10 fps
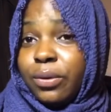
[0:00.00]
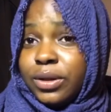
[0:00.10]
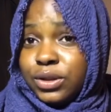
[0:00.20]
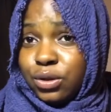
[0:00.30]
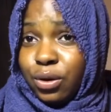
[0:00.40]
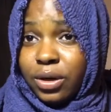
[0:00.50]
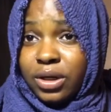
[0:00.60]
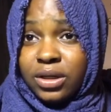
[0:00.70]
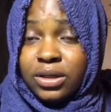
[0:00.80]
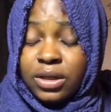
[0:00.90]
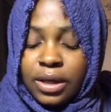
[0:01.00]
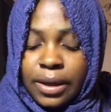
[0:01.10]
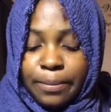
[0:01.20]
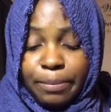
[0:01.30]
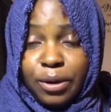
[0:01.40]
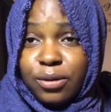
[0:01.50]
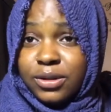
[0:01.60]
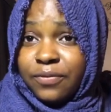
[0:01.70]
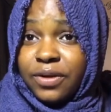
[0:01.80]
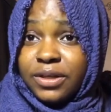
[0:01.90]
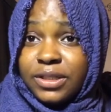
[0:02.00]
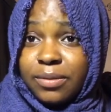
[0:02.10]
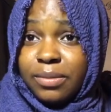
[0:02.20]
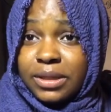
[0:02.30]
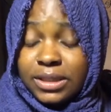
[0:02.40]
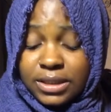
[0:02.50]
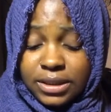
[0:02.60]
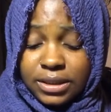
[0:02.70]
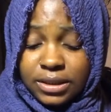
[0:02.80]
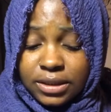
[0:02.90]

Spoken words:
was young because of their siblings.